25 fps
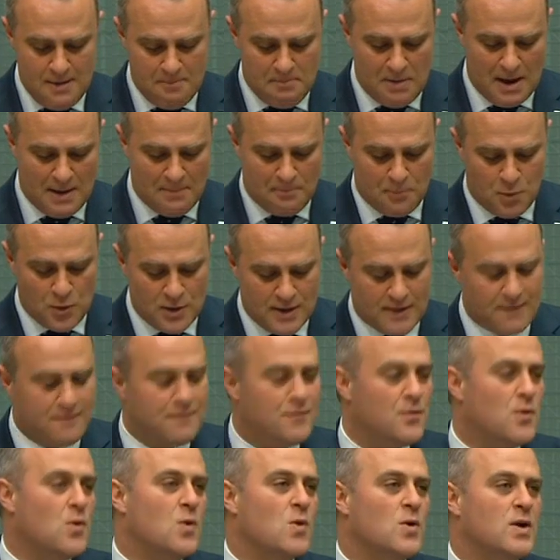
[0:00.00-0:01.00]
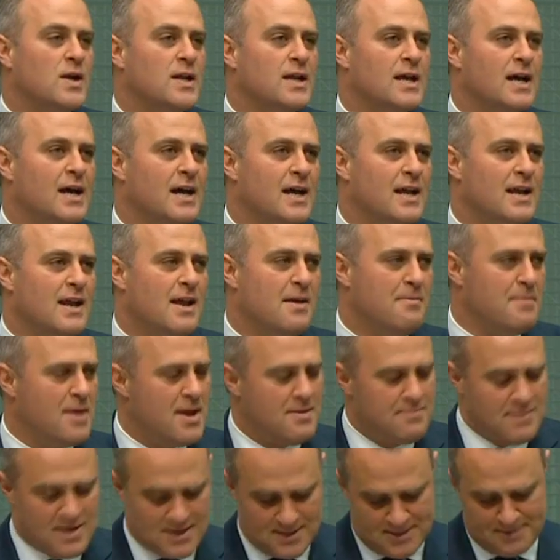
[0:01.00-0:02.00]
but putting forward an
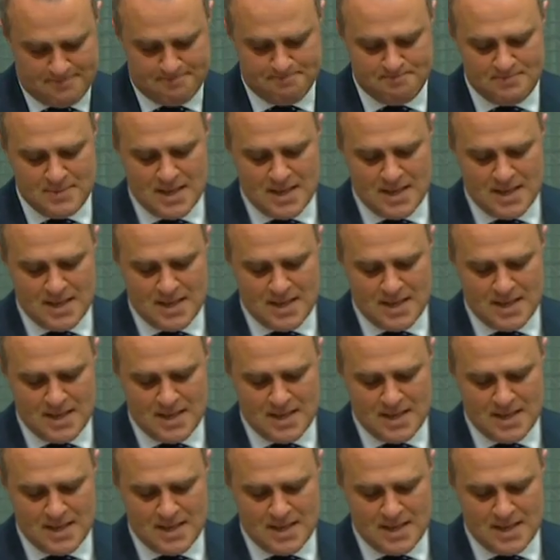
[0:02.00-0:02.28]
amendment.